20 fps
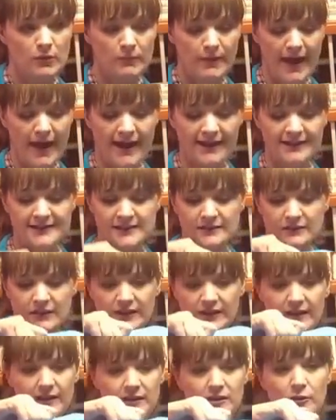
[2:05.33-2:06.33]
bags.
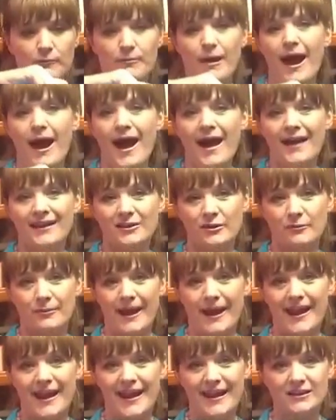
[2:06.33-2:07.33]
Look at your pot, your
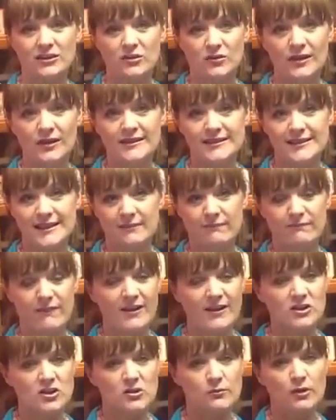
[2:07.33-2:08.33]
pan, you can steam
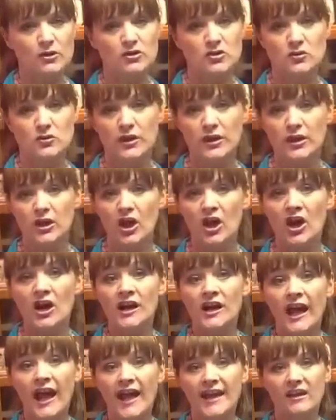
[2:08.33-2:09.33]
vegetables, you can
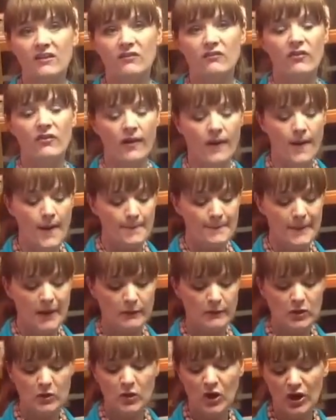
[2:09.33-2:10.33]
cook, and if
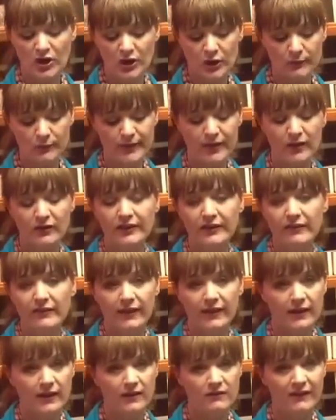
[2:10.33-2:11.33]
maybe you cook your meal a little
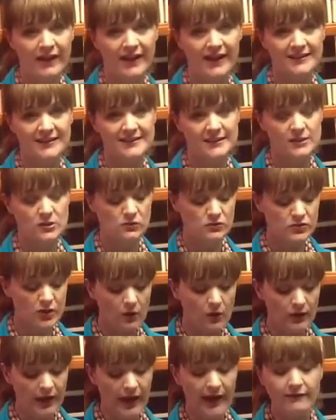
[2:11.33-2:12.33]
in advance and you
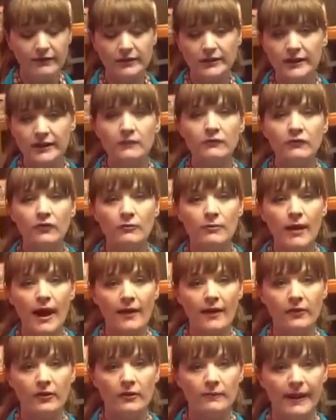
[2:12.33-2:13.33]
don't have a lid for a
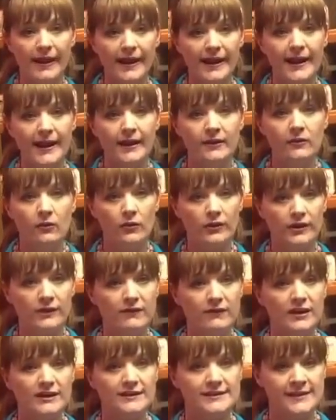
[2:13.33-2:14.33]
pot or a pan or
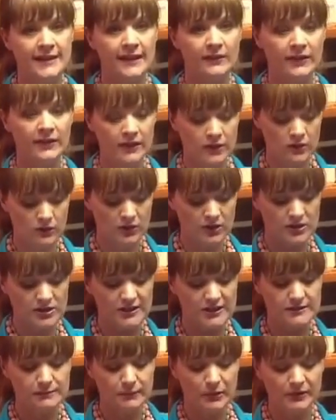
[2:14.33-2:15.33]
even a skillet, you can
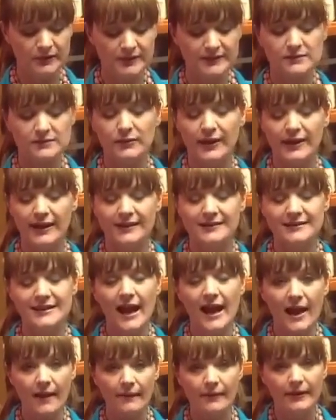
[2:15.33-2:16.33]
just put this right on
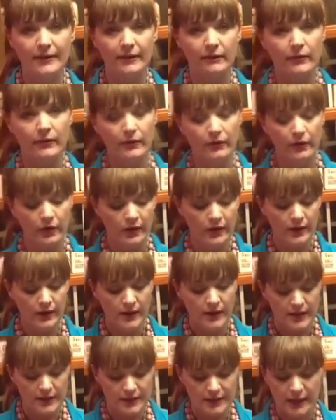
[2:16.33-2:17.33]
top and it will
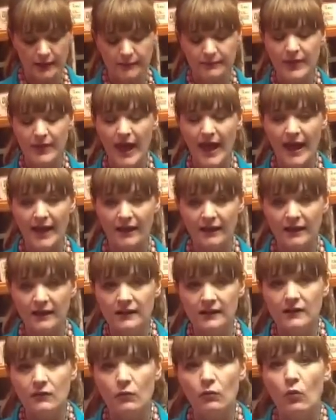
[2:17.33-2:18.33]
keep that
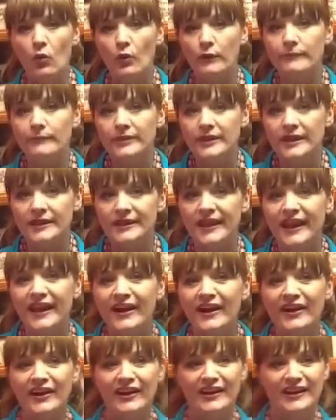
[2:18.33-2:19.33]
warmth in there and